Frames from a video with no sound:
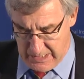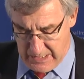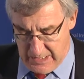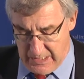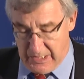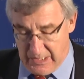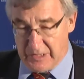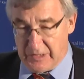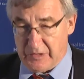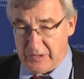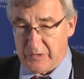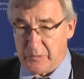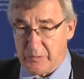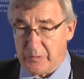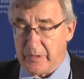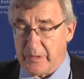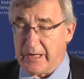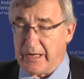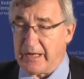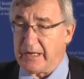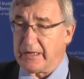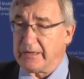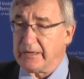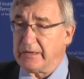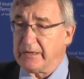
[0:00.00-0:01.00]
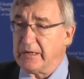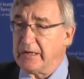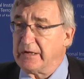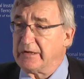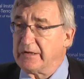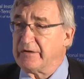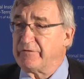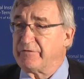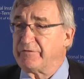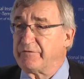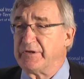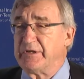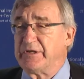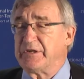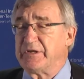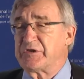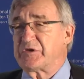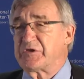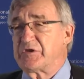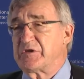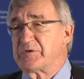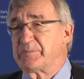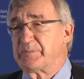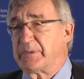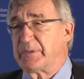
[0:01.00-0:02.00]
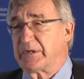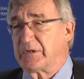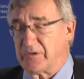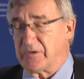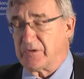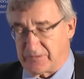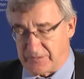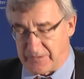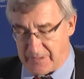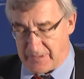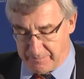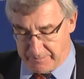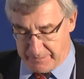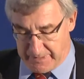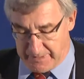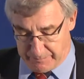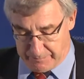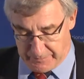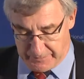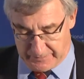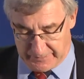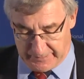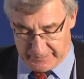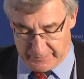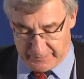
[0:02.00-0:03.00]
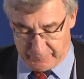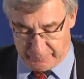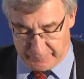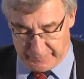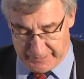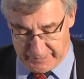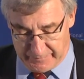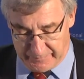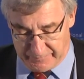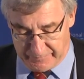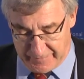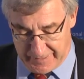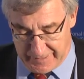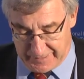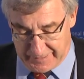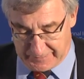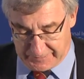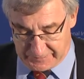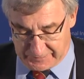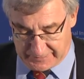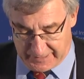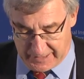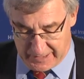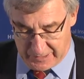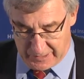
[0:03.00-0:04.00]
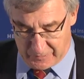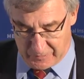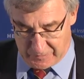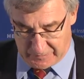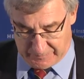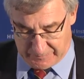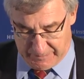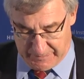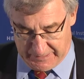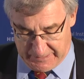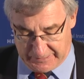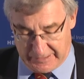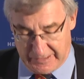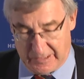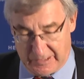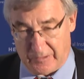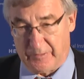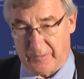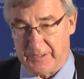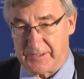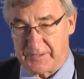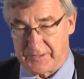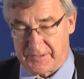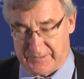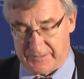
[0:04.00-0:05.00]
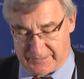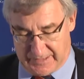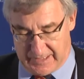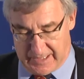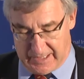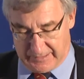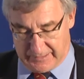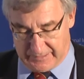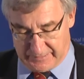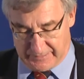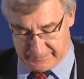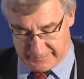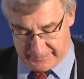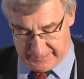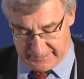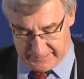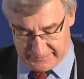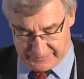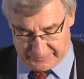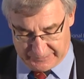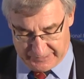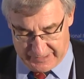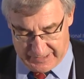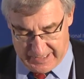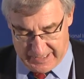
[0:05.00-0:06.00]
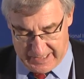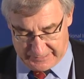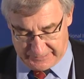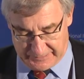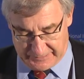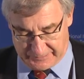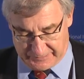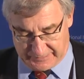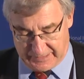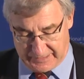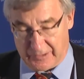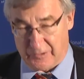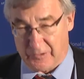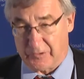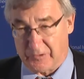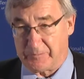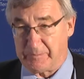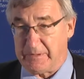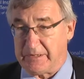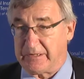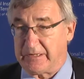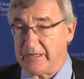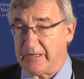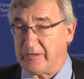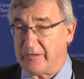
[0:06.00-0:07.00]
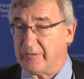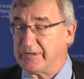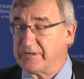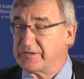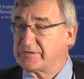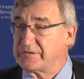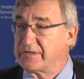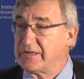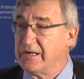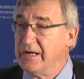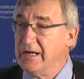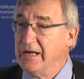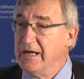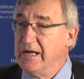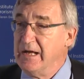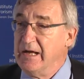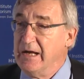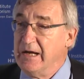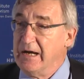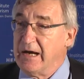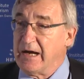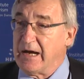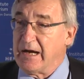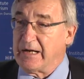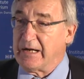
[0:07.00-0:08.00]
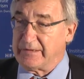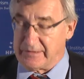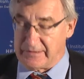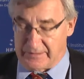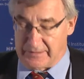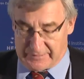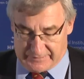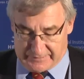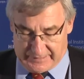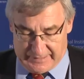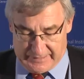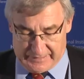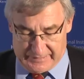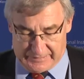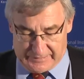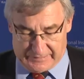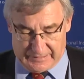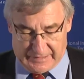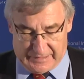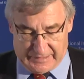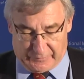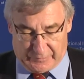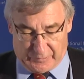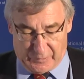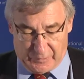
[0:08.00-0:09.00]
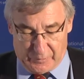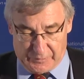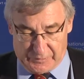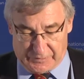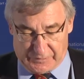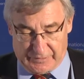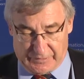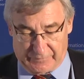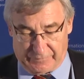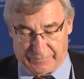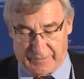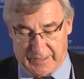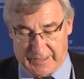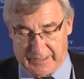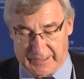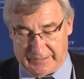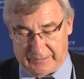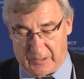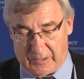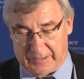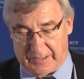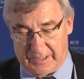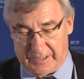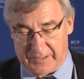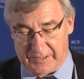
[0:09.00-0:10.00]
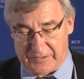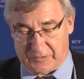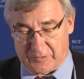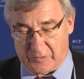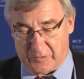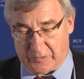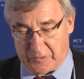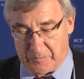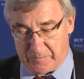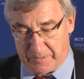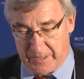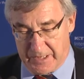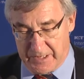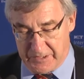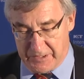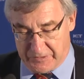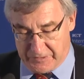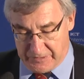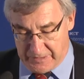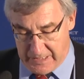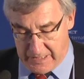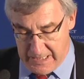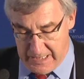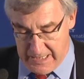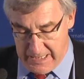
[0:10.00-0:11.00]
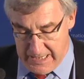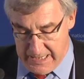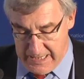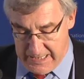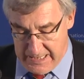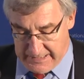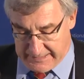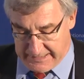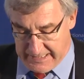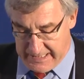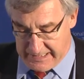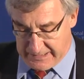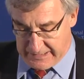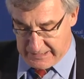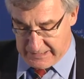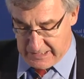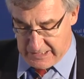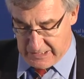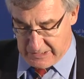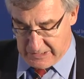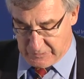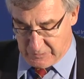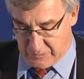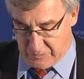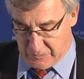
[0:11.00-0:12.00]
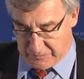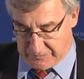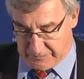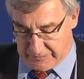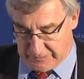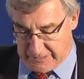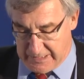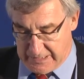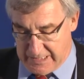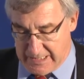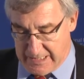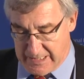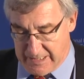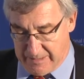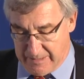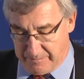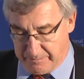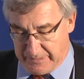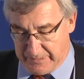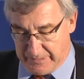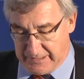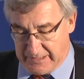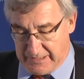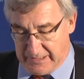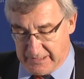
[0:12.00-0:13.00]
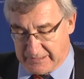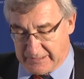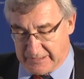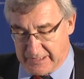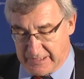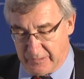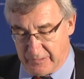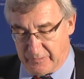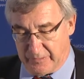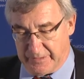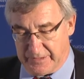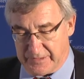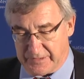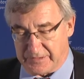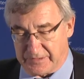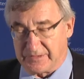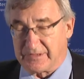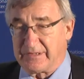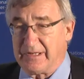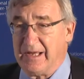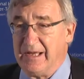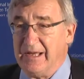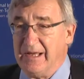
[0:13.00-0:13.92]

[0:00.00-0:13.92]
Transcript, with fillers: U N definitions, because some people think freedom fighters cannot be terrorists, others think jihadists cannot be terrorists, others think that those that fight against occupation cannot uh, be terrorists.